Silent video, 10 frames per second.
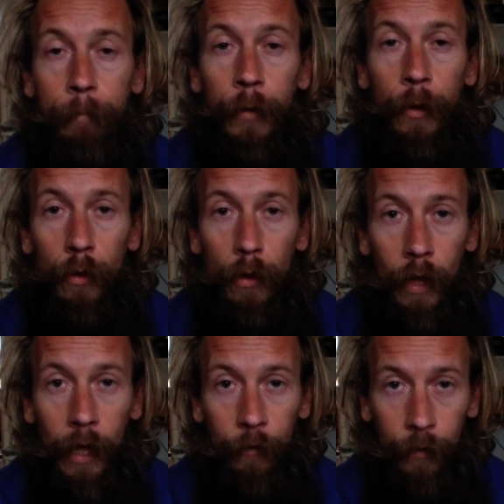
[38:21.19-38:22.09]
You'll call
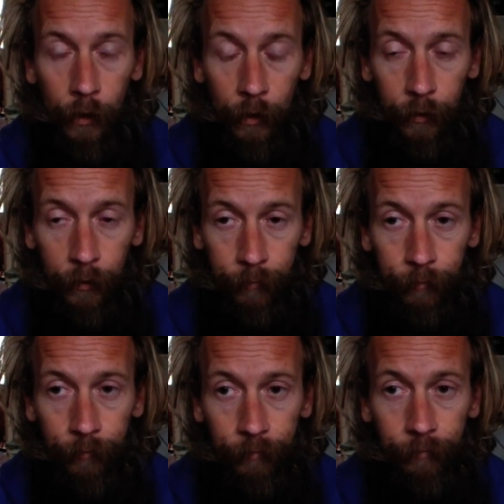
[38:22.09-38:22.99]
out for God.
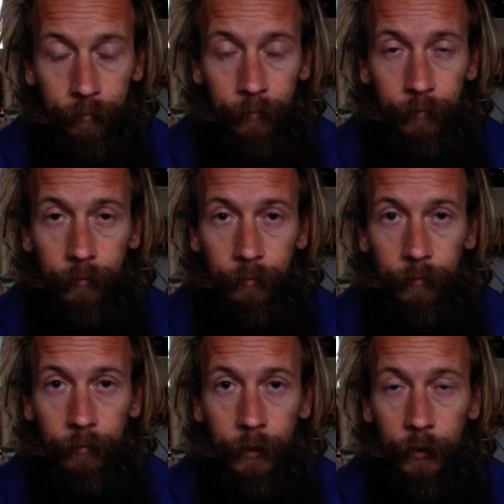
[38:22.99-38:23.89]

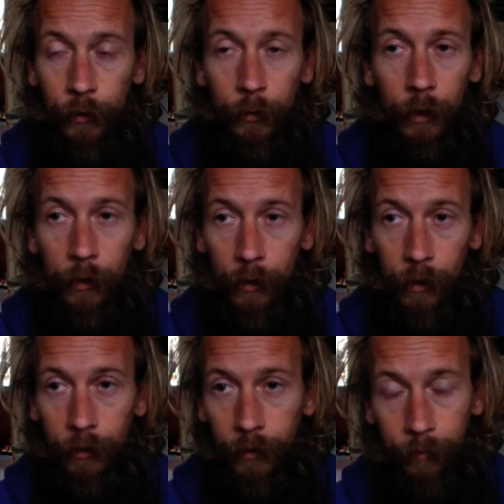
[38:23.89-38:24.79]
Because you know
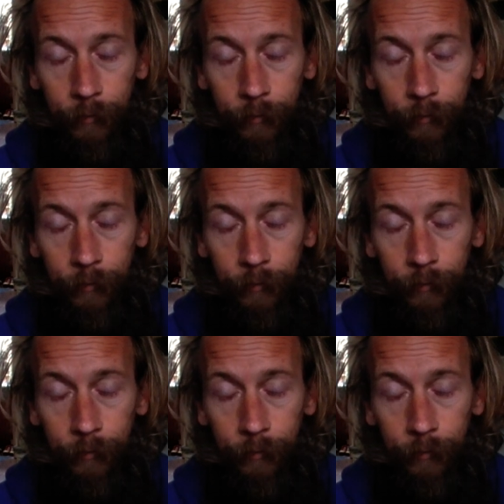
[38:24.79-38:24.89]
God